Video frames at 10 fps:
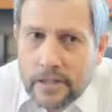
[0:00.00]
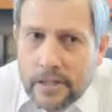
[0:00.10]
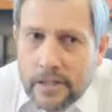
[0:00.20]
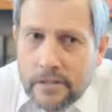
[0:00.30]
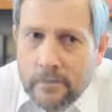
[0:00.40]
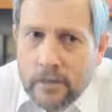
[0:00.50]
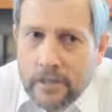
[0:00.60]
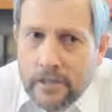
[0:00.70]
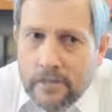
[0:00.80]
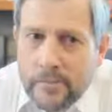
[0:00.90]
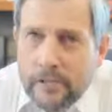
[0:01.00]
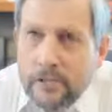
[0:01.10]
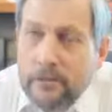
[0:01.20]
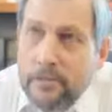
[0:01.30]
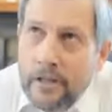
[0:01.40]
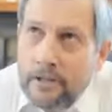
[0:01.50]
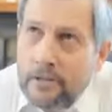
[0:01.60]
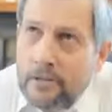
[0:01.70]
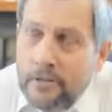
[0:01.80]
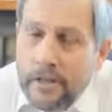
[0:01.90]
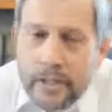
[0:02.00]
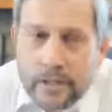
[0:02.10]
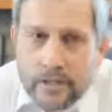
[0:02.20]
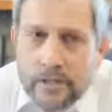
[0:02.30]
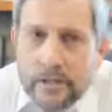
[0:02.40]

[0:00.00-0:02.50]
and I'm walking about 2 blocks from the White House,